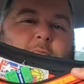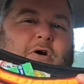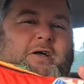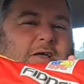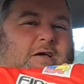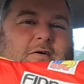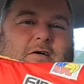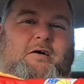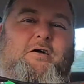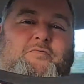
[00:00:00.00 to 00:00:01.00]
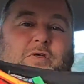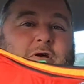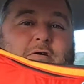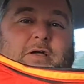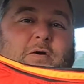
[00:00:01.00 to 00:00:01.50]
I might get, hopefully
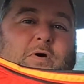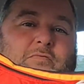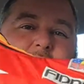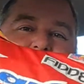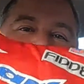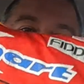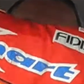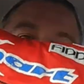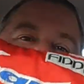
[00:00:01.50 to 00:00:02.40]
I could get 150 out of